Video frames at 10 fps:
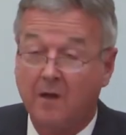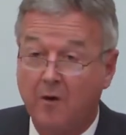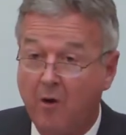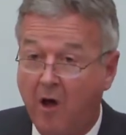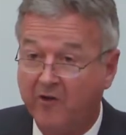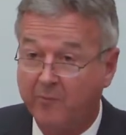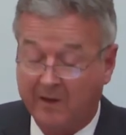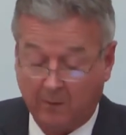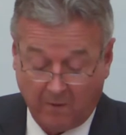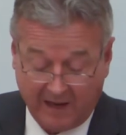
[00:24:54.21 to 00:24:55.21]
and not
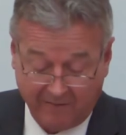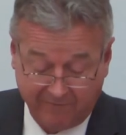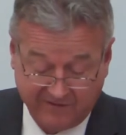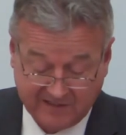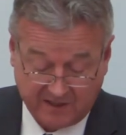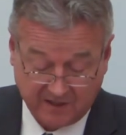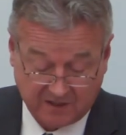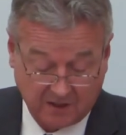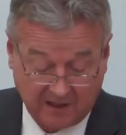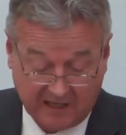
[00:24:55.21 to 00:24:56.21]
by way of visits
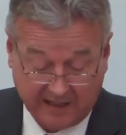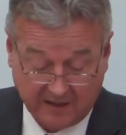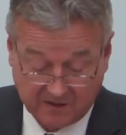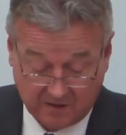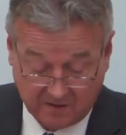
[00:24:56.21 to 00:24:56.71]
to clients